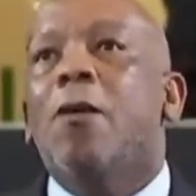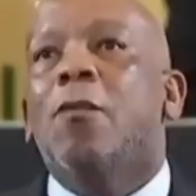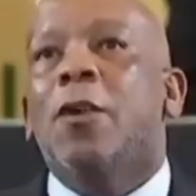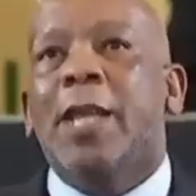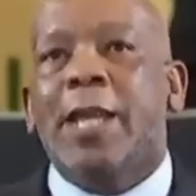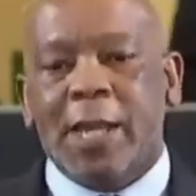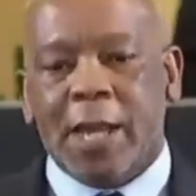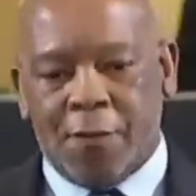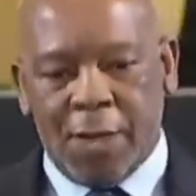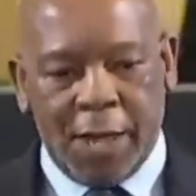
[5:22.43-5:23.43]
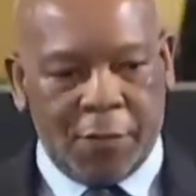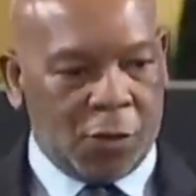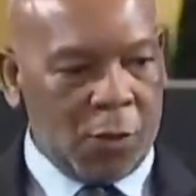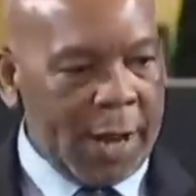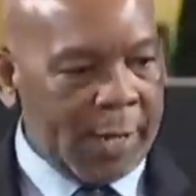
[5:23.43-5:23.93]
for the EFF
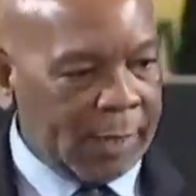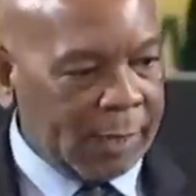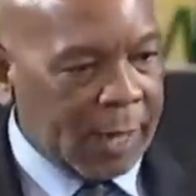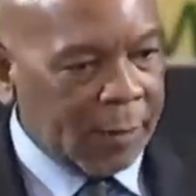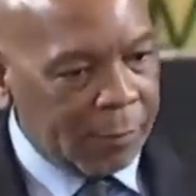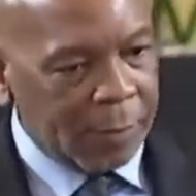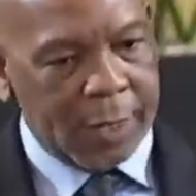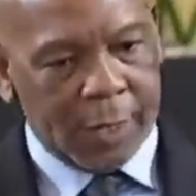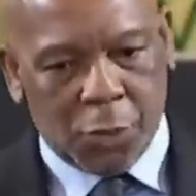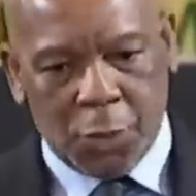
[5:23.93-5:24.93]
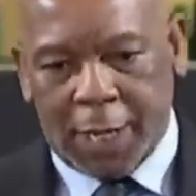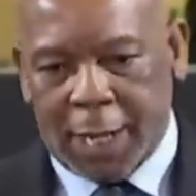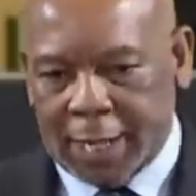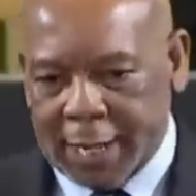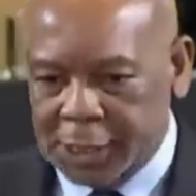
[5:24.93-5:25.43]
to enter into an
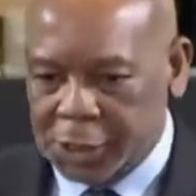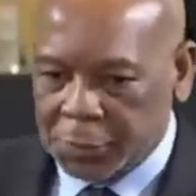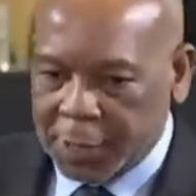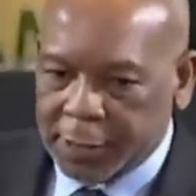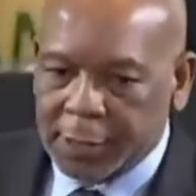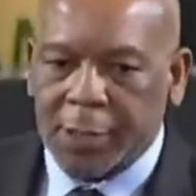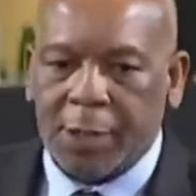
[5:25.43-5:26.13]
arrangement